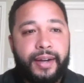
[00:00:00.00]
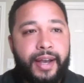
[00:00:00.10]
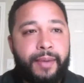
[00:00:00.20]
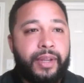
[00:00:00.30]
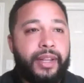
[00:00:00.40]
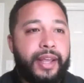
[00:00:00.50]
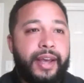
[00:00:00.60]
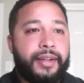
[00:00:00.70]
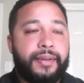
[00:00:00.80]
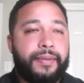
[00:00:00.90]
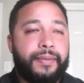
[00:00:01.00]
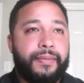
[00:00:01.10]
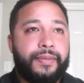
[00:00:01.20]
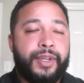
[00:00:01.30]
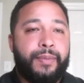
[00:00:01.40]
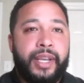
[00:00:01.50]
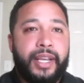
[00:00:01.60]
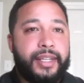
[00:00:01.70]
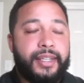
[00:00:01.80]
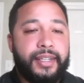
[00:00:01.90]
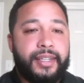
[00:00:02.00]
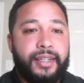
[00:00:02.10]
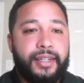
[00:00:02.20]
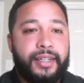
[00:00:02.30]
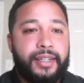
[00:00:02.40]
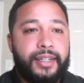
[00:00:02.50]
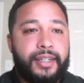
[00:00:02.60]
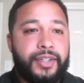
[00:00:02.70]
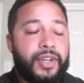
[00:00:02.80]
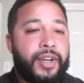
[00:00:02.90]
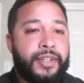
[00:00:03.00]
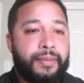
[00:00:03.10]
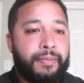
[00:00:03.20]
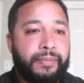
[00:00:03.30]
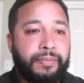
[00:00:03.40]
mean, that to me is awesome.